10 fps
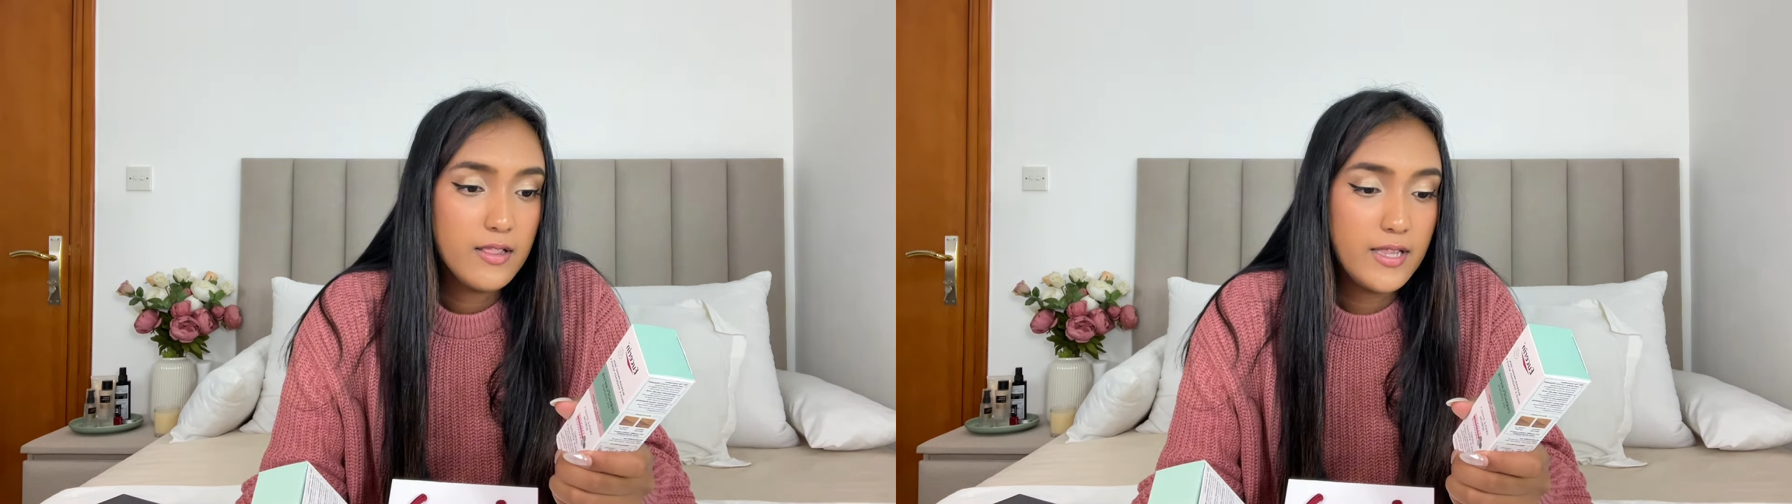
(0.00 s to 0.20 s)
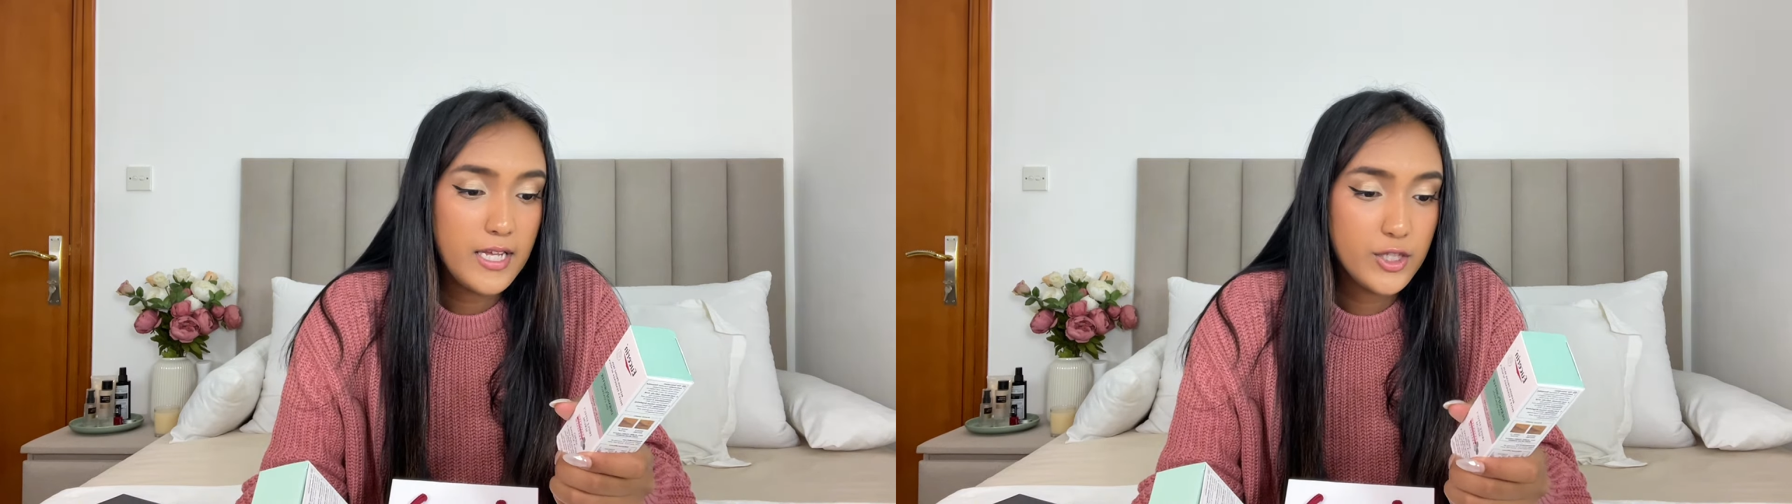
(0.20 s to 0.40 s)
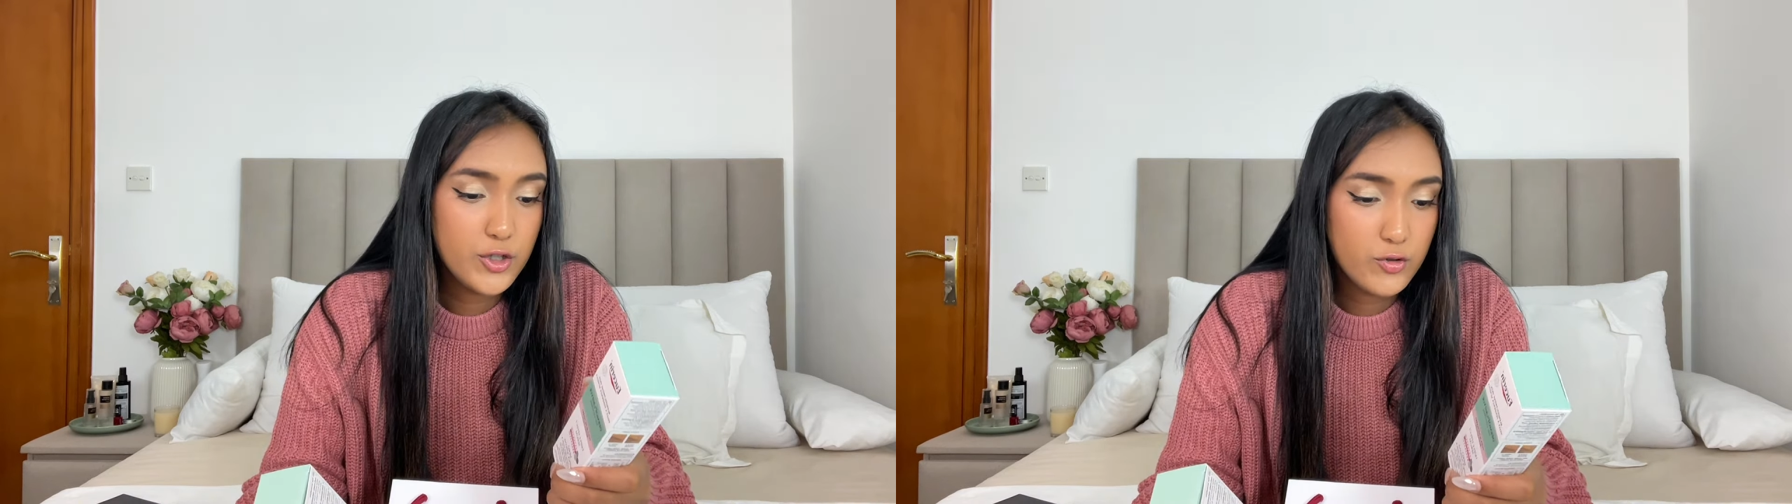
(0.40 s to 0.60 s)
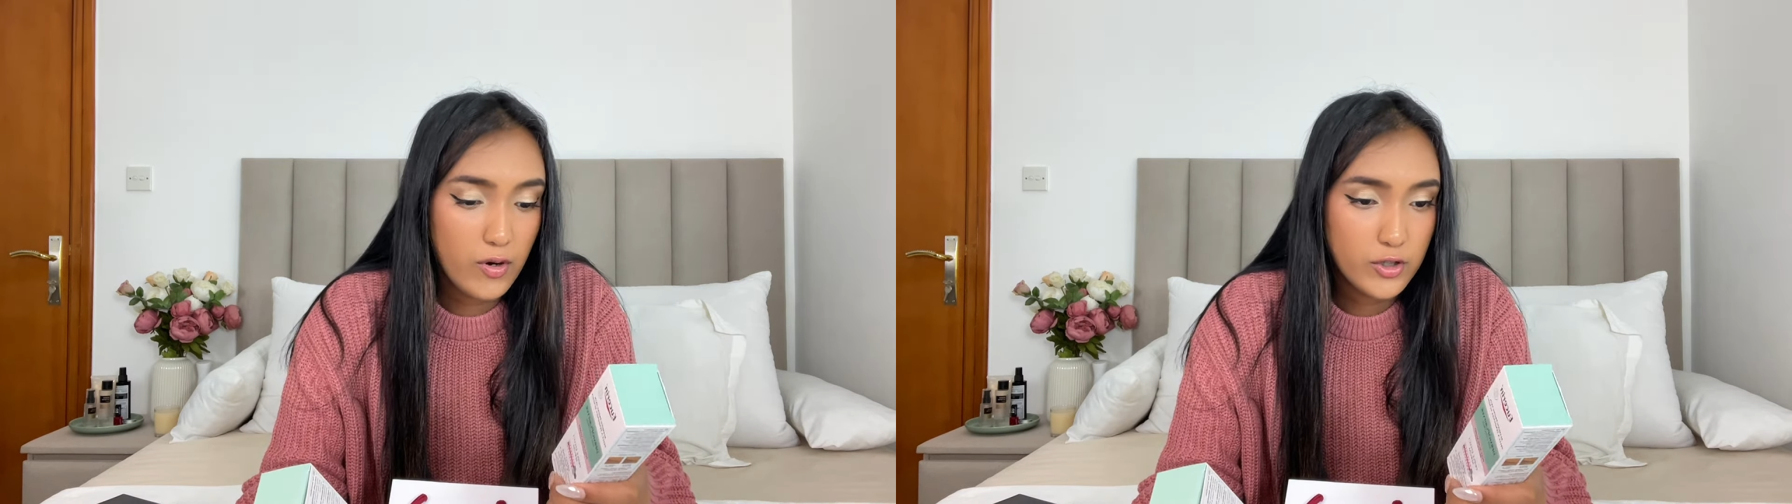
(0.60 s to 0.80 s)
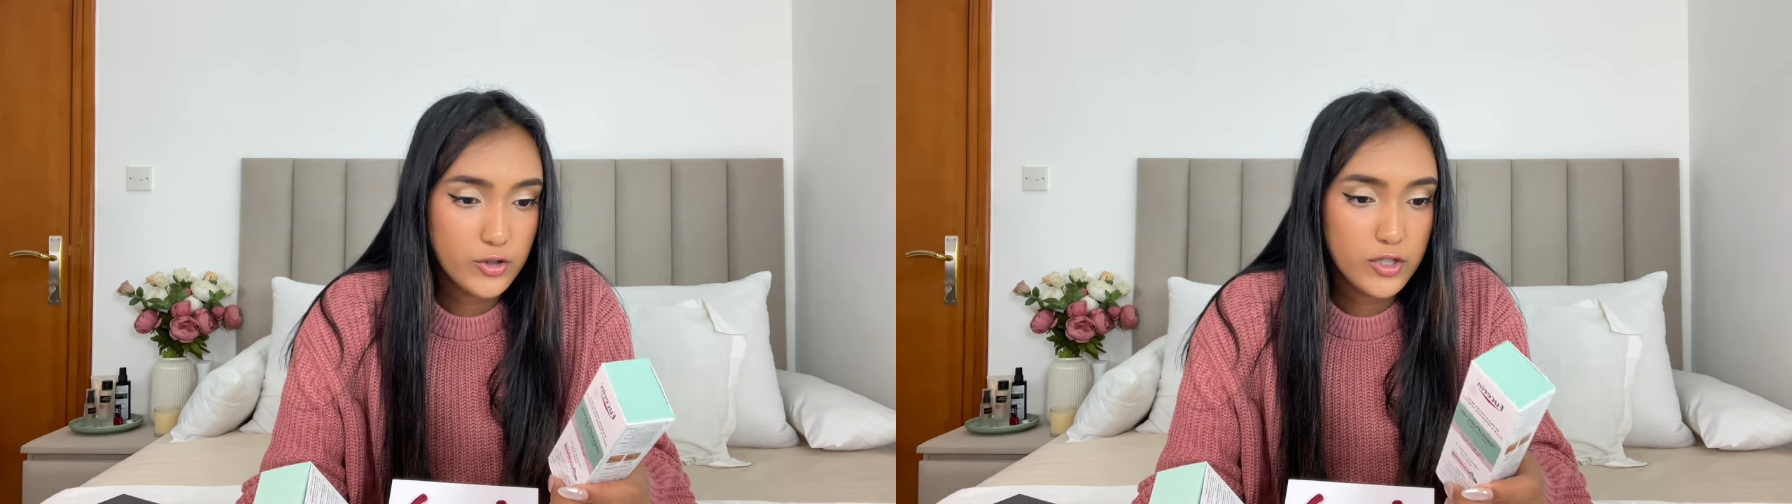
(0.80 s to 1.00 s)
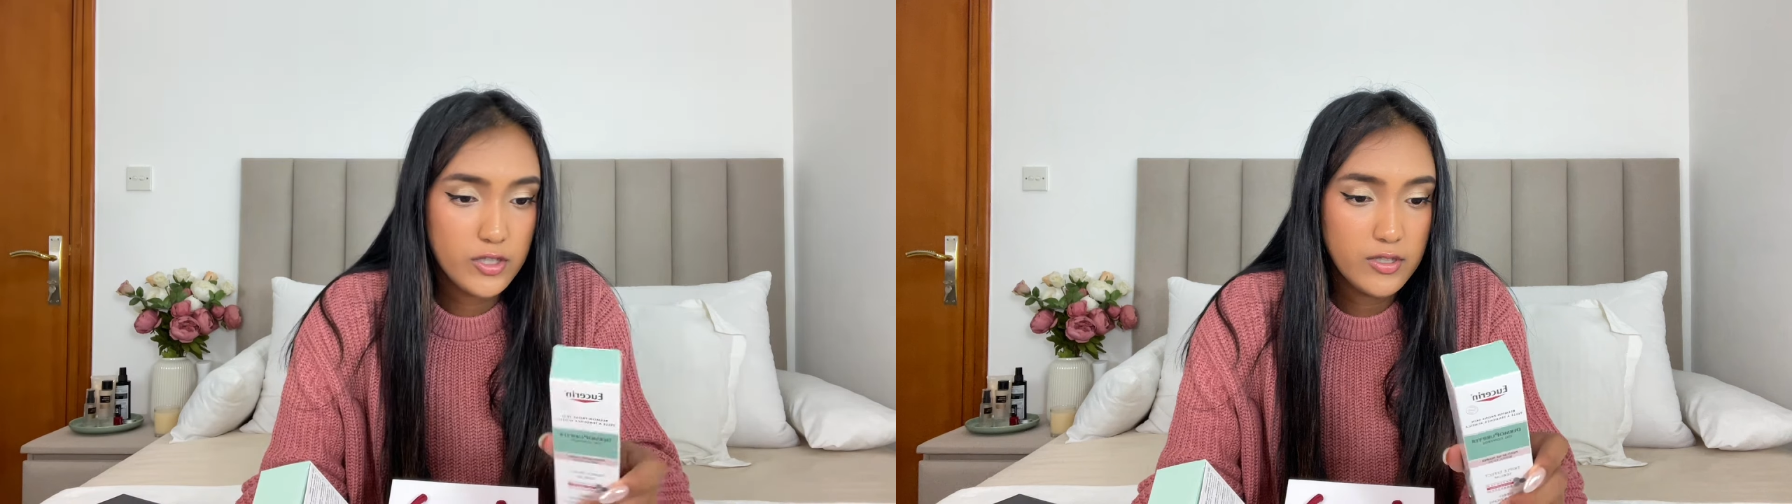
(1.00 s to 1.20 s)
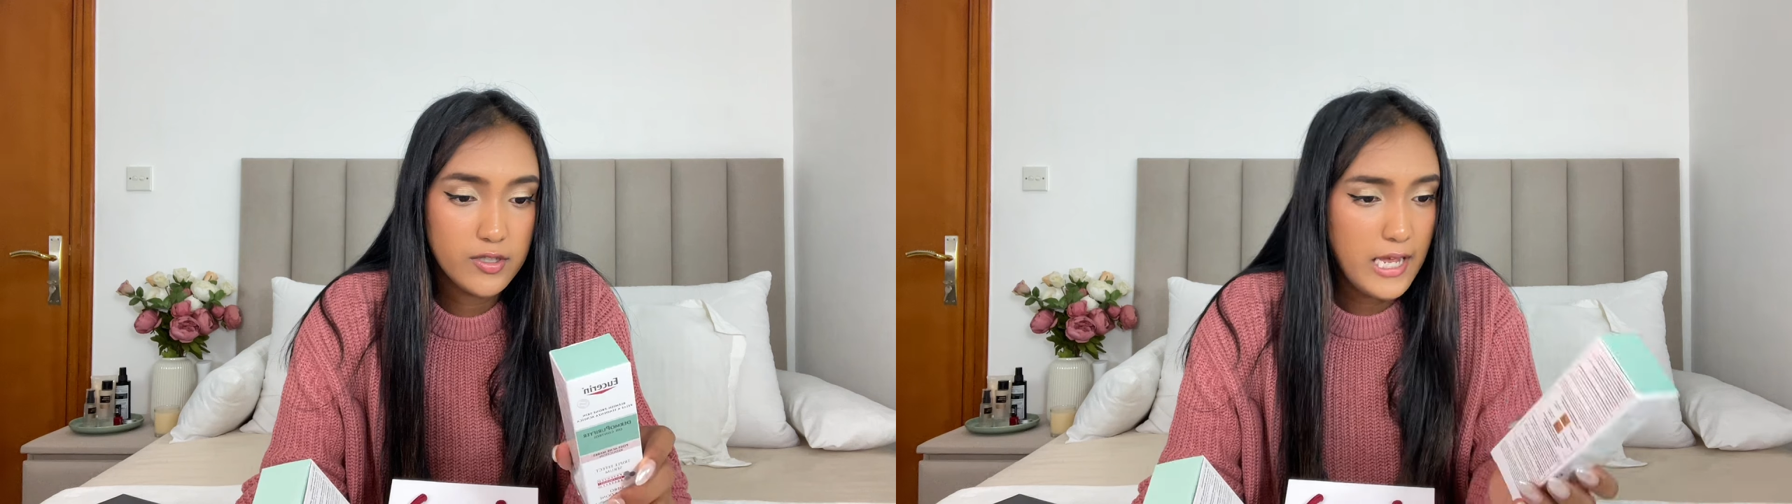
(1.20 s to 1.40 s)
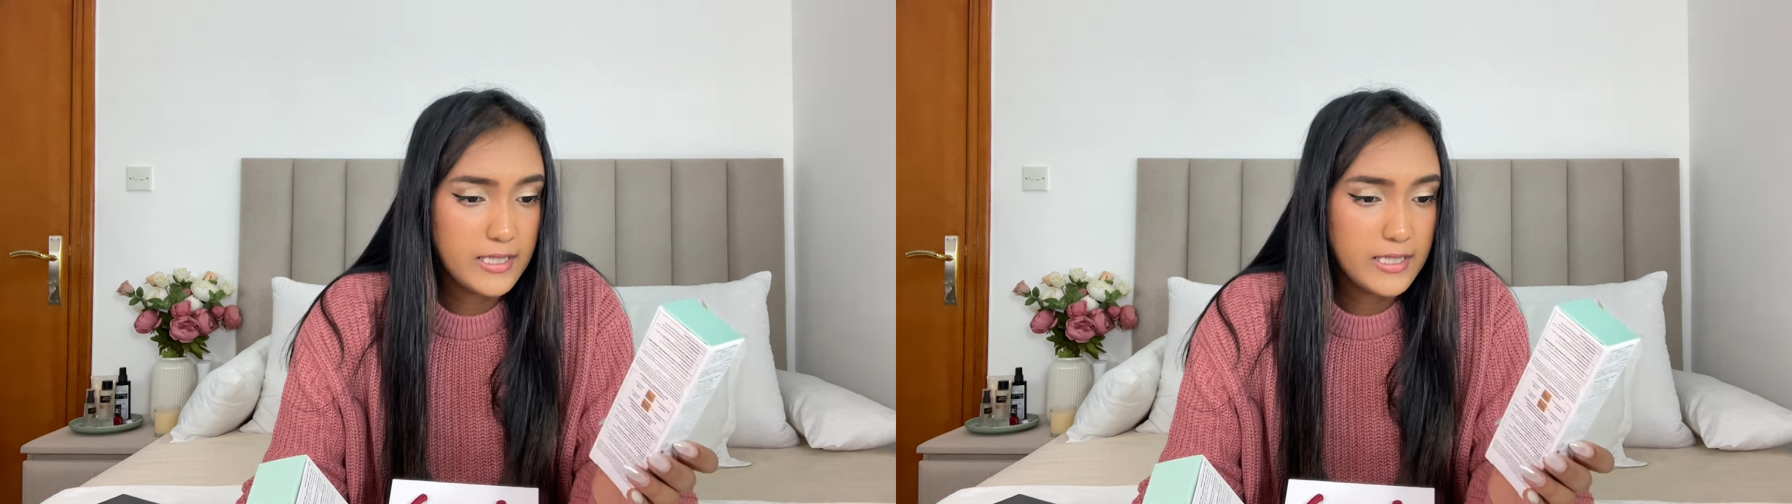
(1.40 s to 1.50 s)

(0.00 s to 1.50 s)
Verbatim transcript: the instructions